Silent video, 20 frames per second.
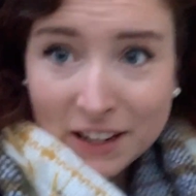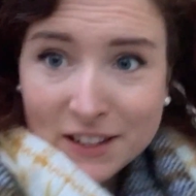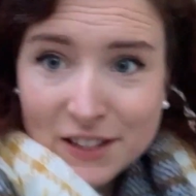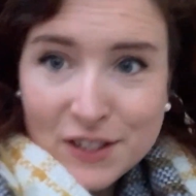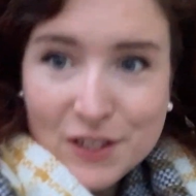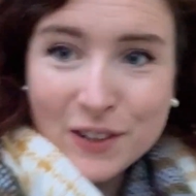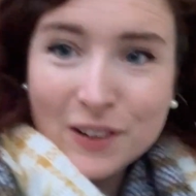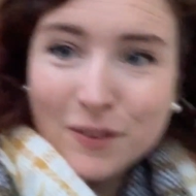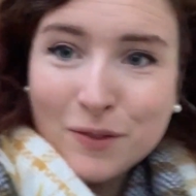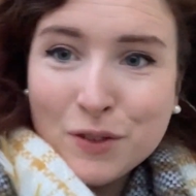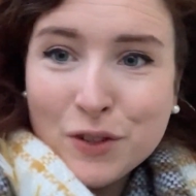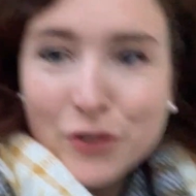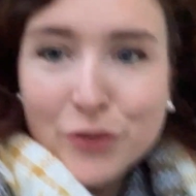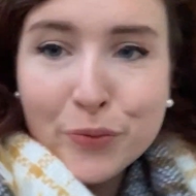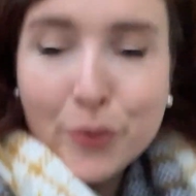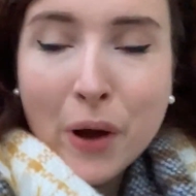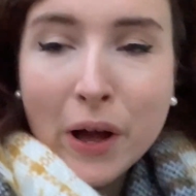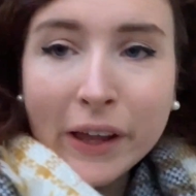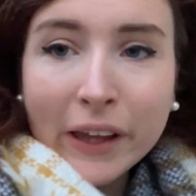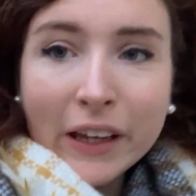So I'm just
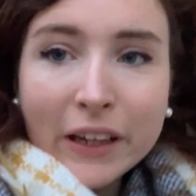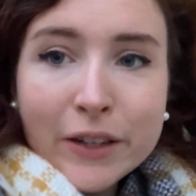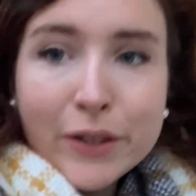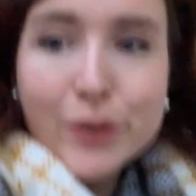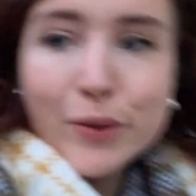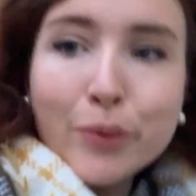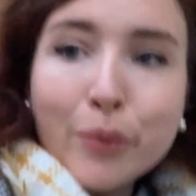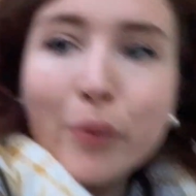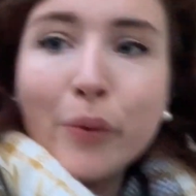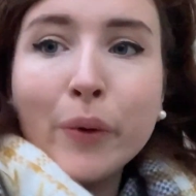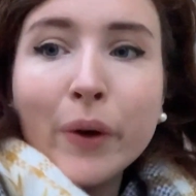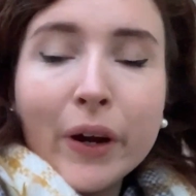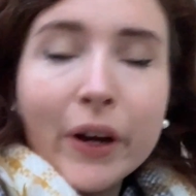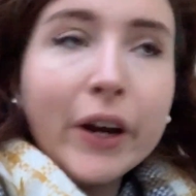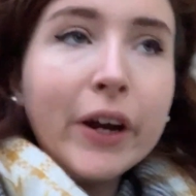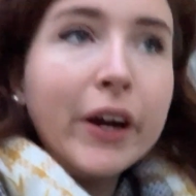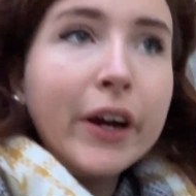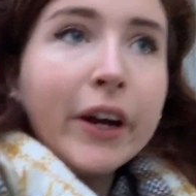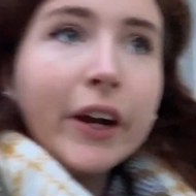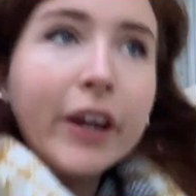walking to
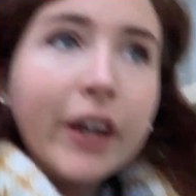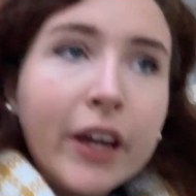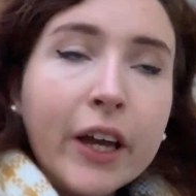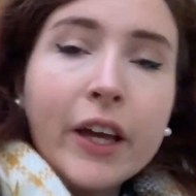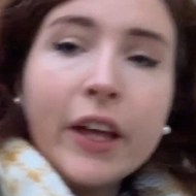work.